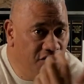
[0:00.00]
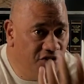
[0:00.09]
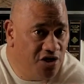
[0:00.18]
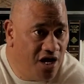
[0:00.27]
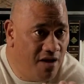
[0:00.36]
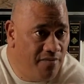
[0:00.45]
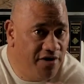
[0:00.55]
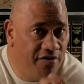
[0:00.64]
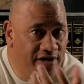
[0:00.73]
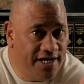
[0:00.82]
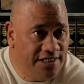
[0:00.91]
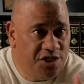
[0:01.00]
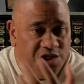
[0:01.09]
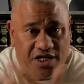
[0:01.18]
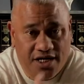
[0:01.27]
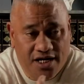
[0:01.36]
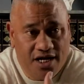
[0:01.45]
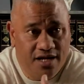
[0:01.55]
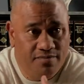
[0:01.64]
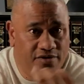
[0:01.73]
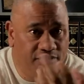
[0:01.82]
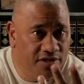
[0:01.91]
job, an organization, a
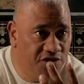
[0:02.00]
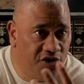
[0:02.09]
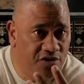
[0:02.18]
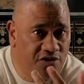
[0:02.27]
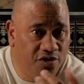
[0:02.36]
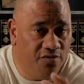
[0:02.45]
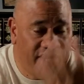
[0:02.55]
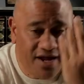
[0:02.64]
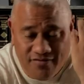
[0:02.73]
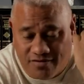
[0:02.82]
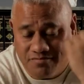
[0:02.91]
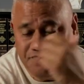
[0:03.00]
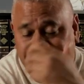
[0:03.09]
club, or a church, or whatever,